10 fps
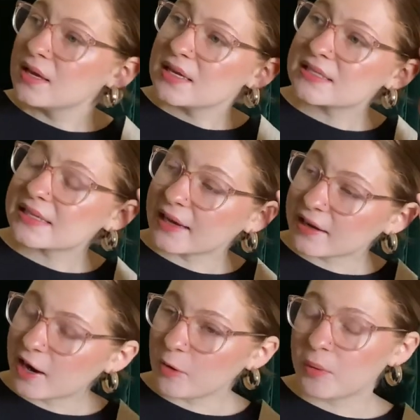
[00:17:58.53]

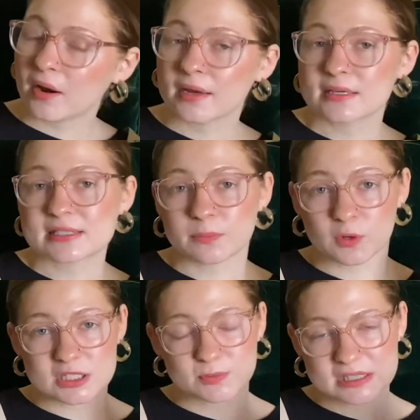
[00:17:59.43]
skincare products, and more
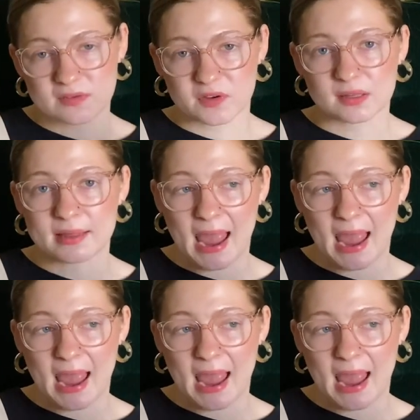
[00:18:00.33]
specifically